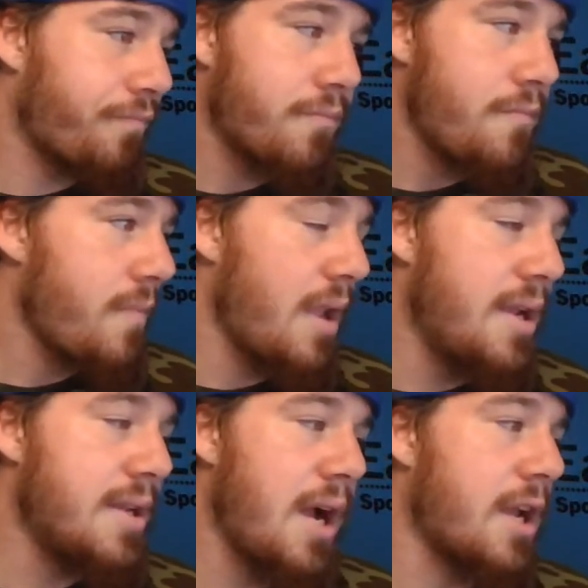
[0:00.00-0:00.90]

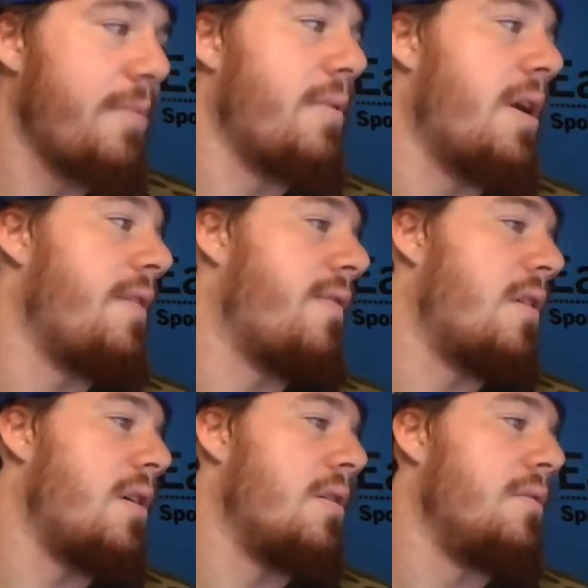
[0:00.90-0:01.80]

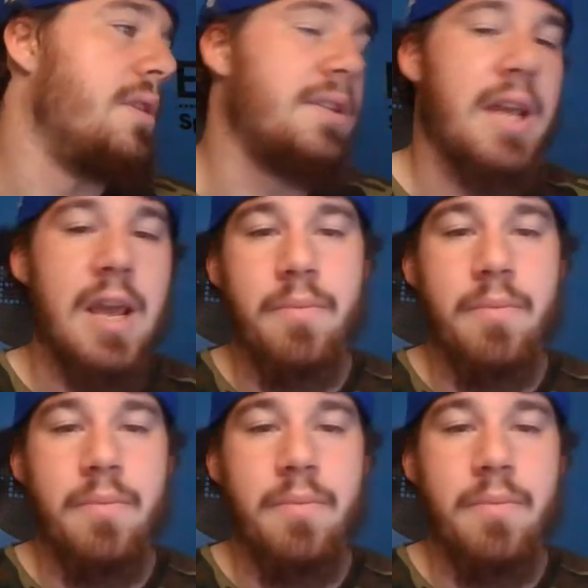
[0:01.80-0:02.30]
this game.